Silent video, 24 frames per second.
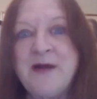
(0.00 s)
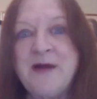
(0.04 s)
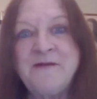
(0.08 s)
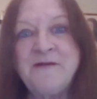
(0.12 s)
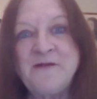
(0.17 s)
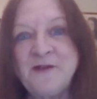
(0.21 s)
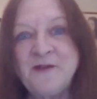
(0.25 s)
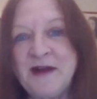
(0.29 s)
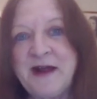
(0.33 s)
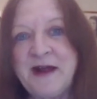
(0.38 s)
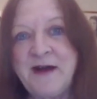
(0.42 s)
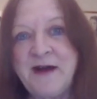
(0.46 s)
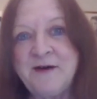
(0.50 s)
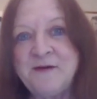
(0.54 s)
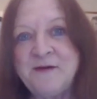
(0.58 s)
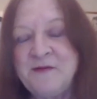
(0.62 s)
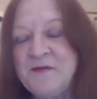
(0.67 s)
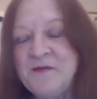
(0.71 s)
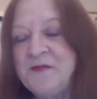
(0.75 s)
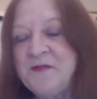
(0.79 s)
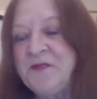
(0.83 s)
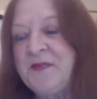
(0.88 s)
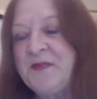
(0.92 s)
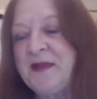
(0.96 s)
So bye for
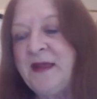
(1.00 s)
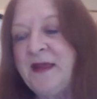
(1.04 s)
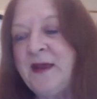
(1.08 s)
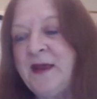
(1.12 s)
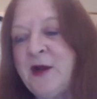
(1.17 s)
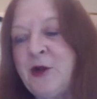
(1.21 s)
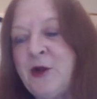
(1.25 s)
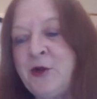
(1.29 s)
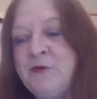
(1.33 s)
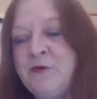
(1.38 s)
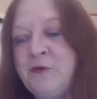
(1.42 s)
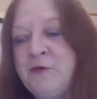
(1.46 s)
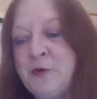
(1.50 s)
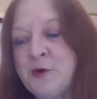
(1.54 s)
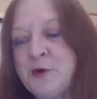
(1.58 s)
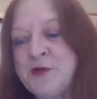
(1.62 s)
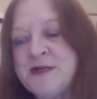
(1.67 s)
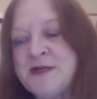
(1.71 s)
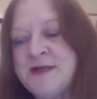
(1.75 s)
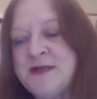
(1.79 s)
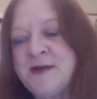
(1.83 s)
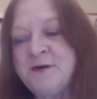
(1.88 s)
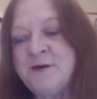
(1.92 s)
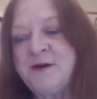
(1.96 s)
now, and I'll
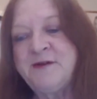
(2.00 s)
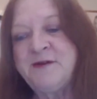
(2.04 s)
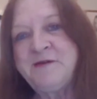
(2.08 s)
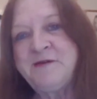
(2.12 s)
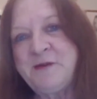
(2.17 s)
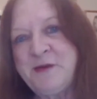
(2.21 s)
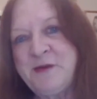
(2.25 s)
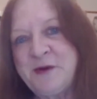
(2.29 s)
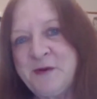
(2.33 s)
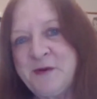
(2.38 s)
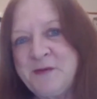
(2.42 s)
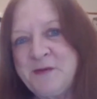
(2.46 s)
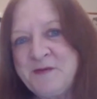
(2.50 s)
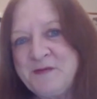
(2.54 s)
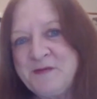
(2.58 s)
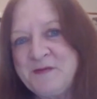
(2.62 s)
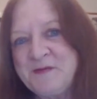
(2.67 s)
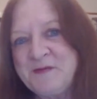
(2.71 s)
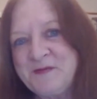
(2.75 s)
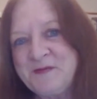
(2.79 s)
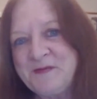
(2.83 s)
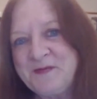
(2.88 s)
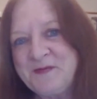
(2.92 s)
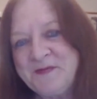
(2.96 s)
look forward to hearing from
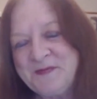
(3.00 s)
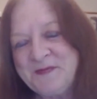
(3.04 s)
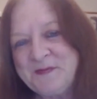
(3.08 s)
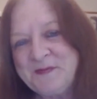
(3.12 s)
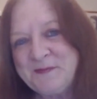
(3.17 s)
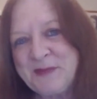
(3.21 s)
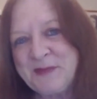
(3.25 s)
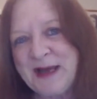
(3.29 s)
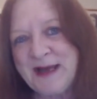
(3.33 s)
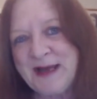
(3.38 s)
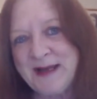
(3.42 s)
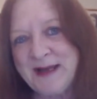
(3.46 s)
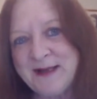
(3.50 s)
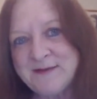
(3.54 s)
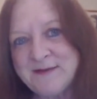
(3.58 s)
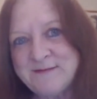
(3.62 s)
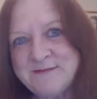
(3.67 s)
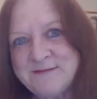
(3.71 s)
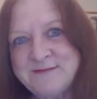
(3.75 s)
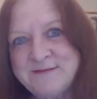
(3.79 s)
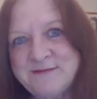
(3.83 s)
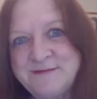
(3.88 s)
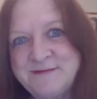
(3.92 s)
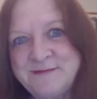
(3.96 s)
you.
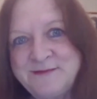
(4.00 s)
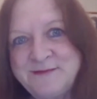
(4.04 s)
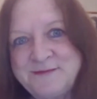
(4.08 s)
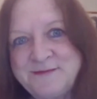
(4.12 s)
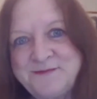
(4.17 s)
Bye.